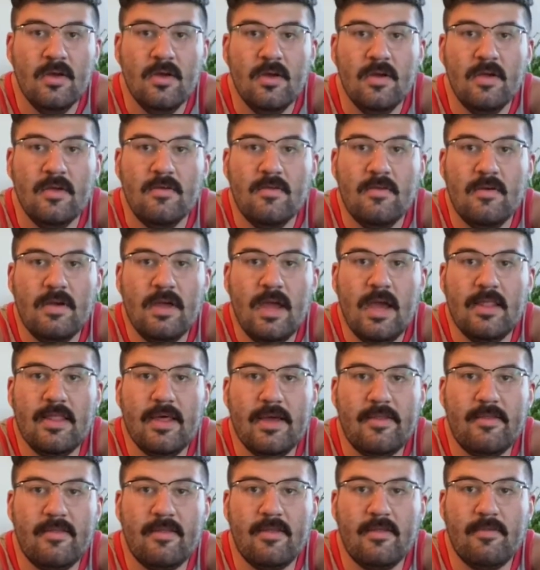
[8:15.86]
So yeah,
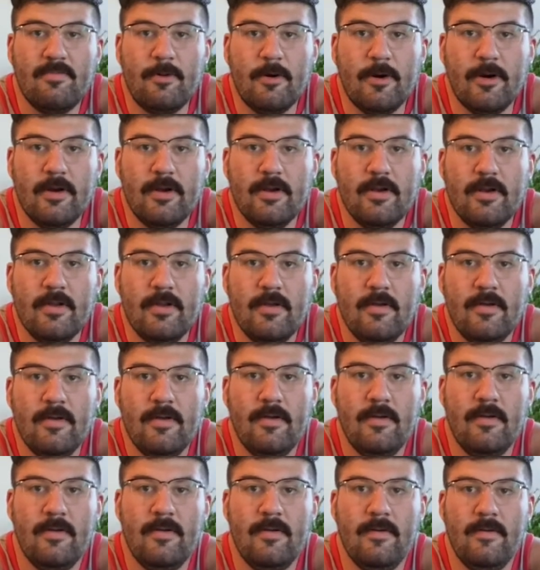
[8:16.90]
that's this part.
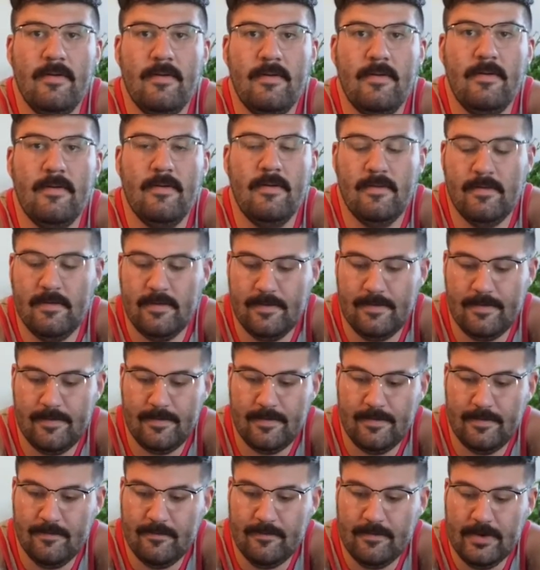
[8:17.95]

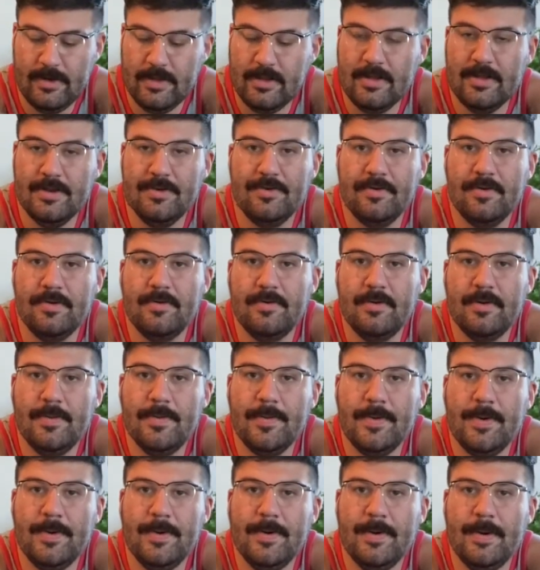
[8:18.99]
Really don't know what I'm
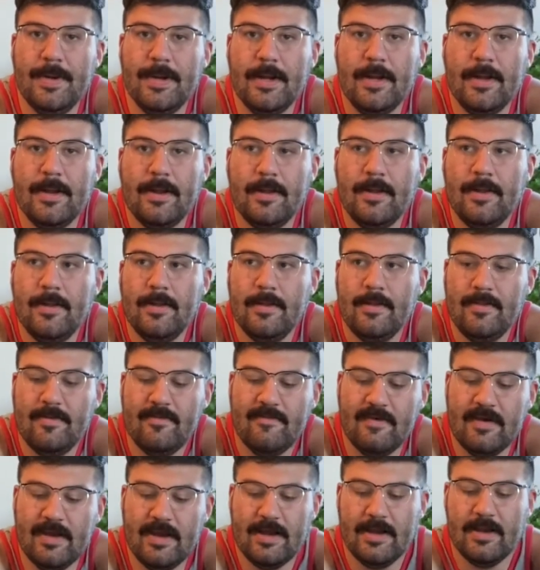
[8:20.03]
doing. It's
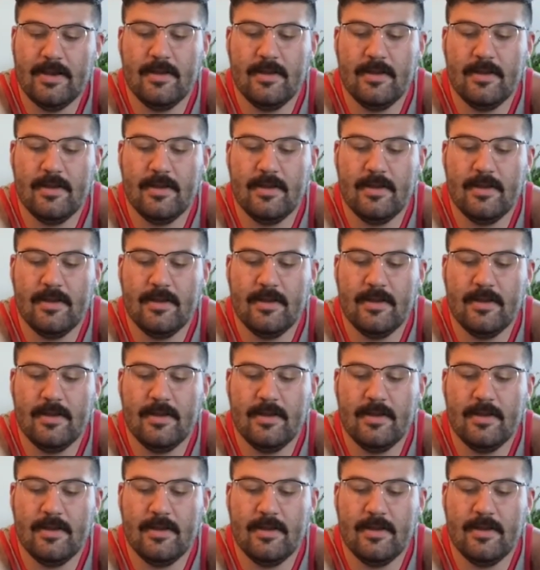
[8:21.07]
fine.